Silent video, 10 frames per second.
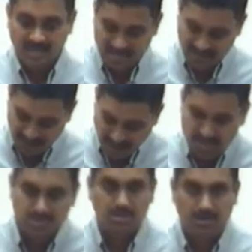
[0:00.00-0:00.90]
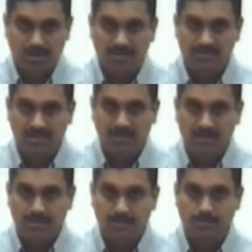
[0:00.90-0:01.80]
is a function of
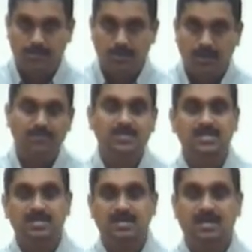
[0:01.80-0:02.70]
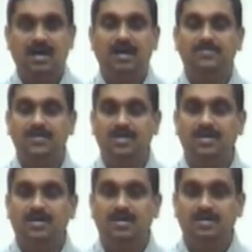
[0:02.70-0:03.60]
profit after